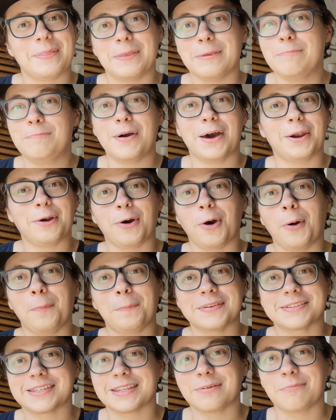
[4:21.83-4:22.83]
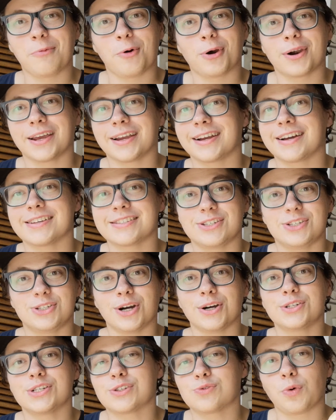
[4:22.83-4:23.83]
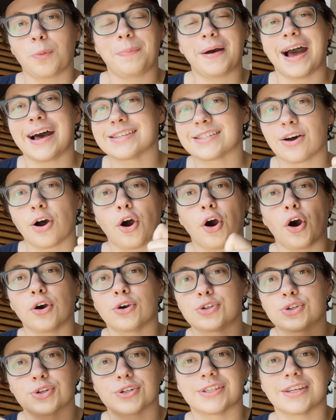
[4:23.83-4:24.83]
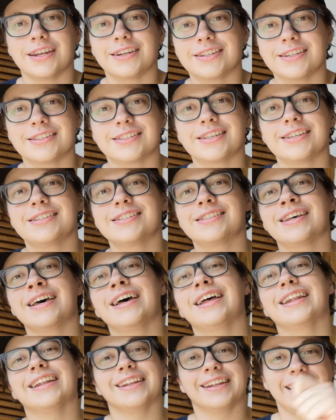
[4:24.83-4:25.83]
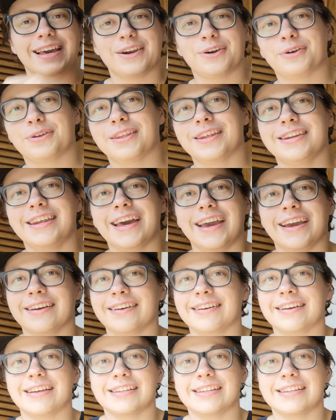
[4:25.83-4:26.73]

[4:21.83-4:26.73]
you better hope it's in the morning, because judges will pass harsher sentences later in the day.